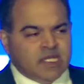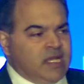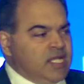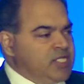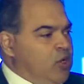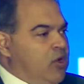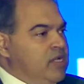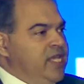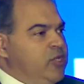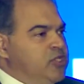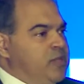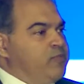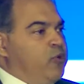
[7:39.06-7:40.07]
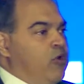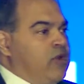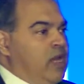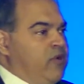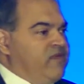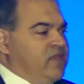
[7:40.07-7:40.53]
So our leadership
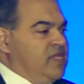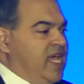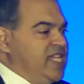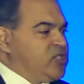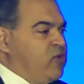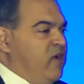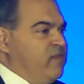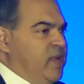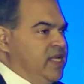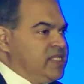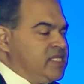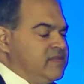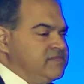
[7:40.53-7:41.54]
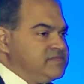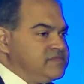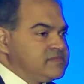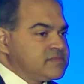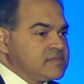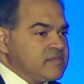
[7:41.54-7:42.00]
program over the last 12 months
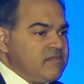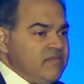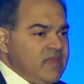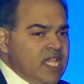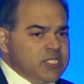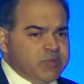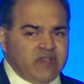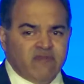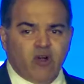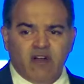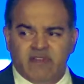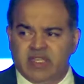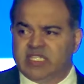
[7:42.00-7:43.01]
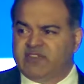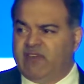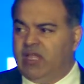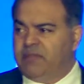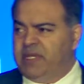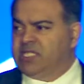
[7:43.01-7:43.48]
has been evolving and
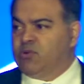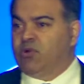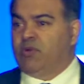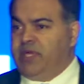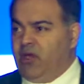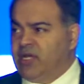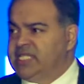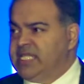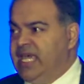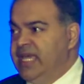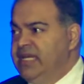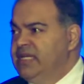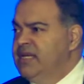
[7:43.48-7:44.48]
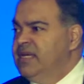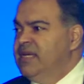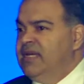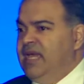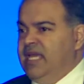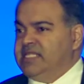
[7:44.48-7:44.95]
developing to where we are today,
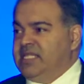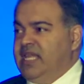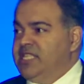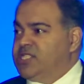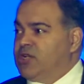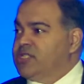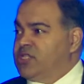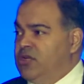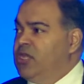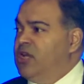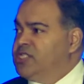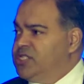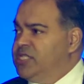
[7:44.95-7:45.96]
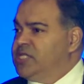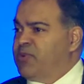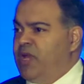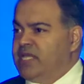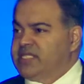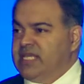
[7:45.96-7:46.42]
and today starts our launch in this
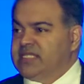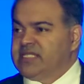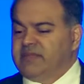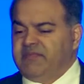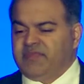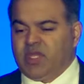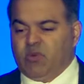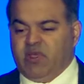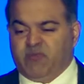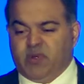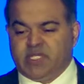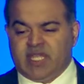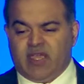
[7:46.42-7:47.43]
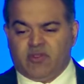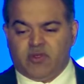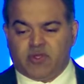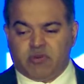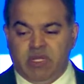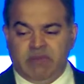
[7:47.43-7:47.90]
process. We've put together
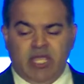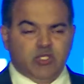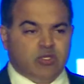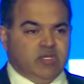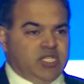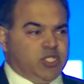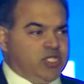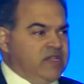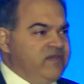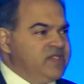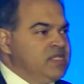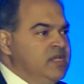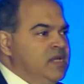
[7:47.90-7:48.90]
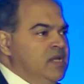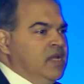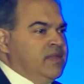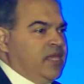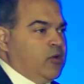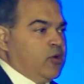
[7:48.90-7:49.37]
3 major initiatives
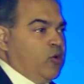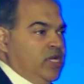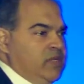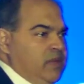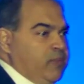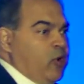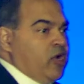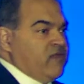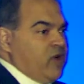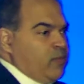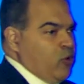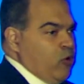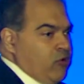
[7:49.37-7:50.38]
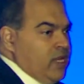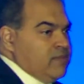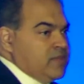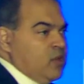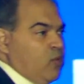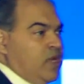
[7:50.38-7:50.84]
that are going to be part of our
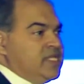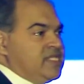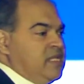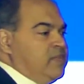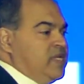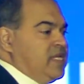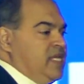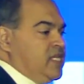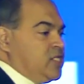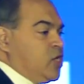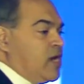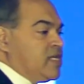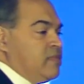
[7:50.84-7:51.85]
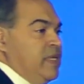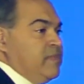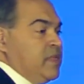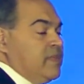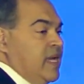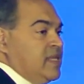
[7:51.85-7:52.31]
program. One is the ability to talk to
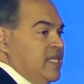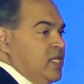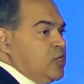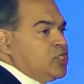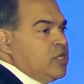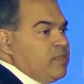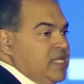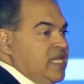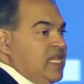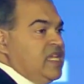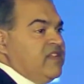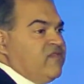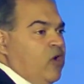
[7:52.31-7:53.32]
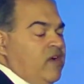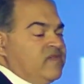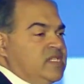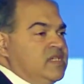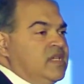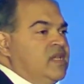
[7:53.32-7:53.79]
people about leadership and getting
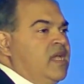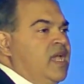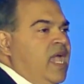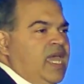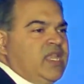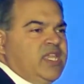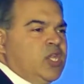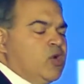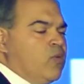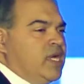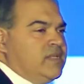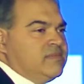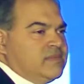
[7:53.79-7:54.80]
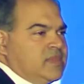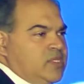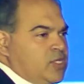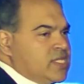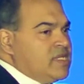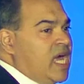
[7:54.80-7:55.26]
involved. And you know what?
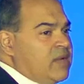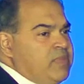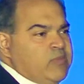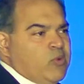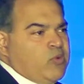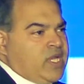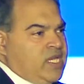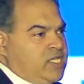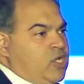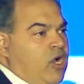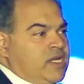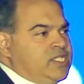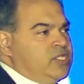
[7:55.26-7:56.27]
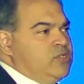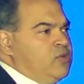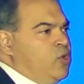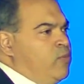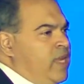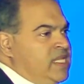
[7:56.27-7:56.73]
There's a lot of people we're going to talk to
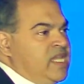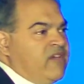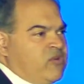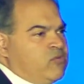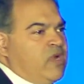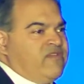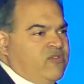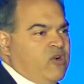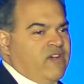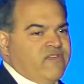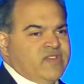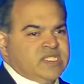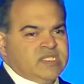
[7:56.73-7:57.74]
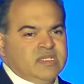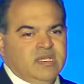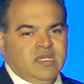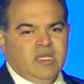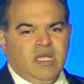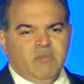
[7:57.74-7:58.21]
who may never run for office,
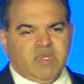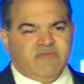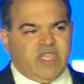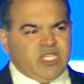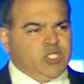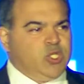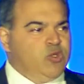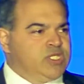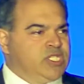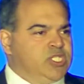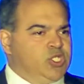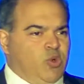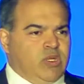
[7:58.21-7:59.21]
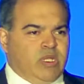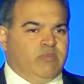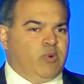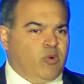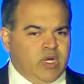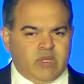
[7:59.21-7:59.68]
but if they choose to join a
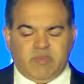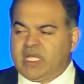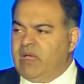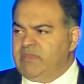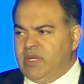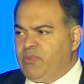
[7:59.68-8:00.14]
board and become an